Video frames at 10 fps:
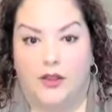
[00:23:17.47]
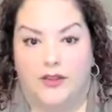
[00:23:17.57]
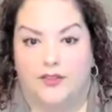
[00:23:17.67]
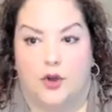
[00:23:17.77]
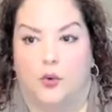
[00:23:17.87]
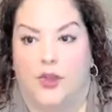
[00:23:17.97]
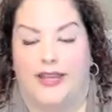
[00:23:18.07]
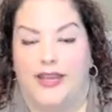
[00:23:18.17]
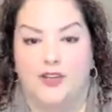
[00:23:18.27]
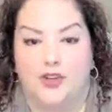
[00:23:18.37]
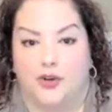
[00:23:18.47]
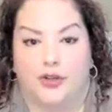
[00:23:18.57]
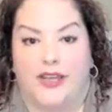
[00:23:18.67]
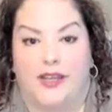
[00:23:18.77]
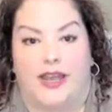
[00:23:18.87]
And so like
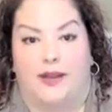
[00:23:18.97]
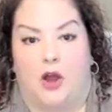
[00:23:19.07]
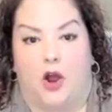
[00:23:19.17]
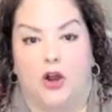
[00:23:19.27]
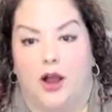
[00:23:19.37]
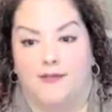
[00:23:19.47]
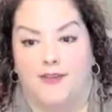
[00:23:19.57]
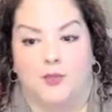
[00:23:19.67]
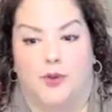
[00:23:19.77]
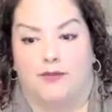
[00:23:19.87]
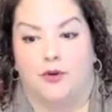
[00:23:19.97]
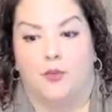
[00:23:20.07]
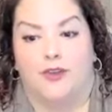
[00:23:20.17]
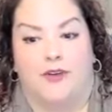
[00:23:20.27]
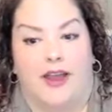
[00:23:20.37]
internally in our office, whenever
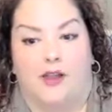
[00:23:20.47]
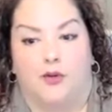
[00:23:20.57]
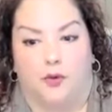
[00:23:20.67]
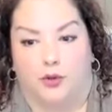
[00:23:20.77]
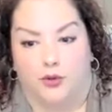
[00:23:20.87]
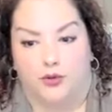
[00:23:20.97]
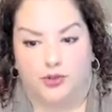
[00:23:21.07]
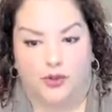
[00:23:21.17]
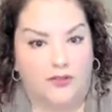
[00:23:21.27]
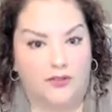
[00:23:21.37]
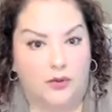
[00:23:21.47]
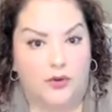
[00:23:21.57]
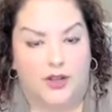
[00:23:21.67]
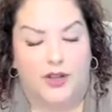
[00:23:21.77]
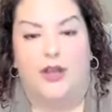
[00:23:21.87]
we file a foreclosure lawsuit,